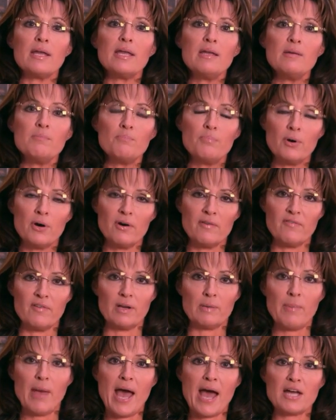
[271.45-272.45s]

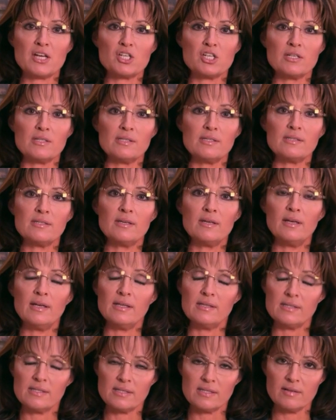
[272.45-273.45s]
imperfect passions
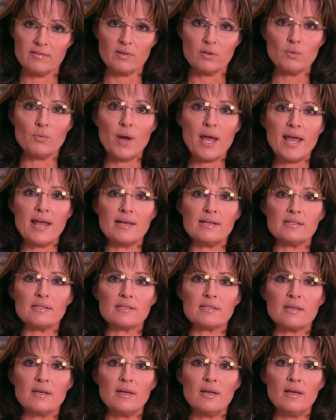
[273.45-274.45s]
in civil
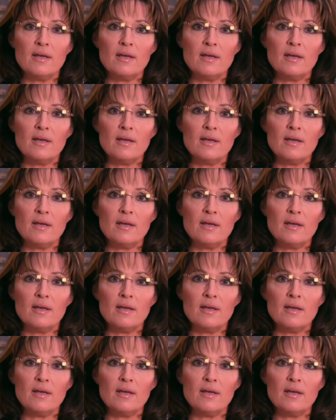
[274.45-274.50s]
ways.